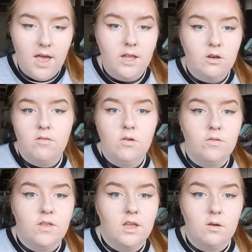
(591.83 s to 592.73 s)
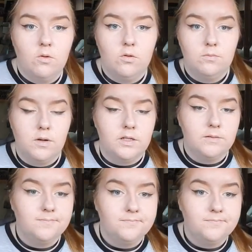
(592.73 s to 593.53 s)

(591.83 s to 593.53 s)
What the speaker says: I don't even know if they're equal, but